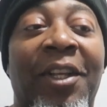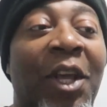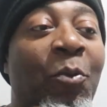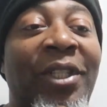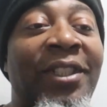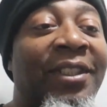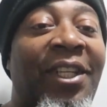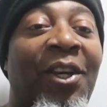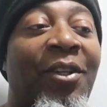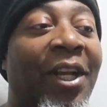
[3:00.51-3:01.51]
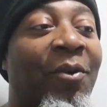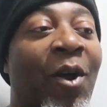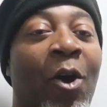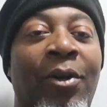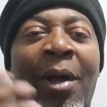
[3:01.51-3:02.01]
it wasn't until later
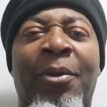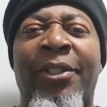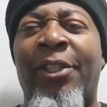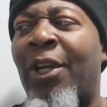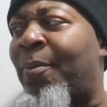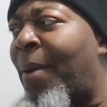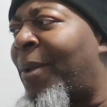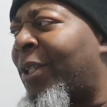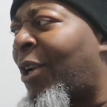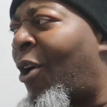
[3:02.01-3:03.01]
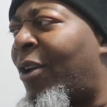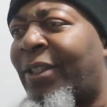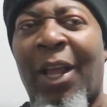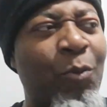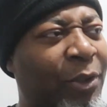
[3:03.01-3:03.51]
on I'm concerned about my
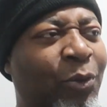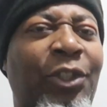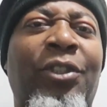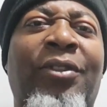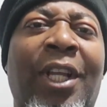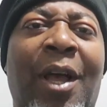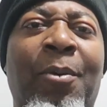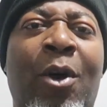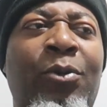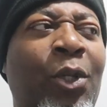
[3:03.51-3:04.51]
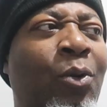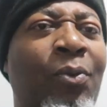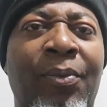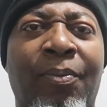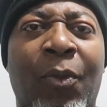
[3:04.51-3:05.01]
dogs. Like, what, what you think I'm gonna
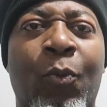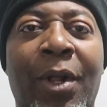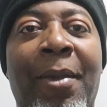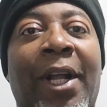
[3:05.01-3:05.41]
do with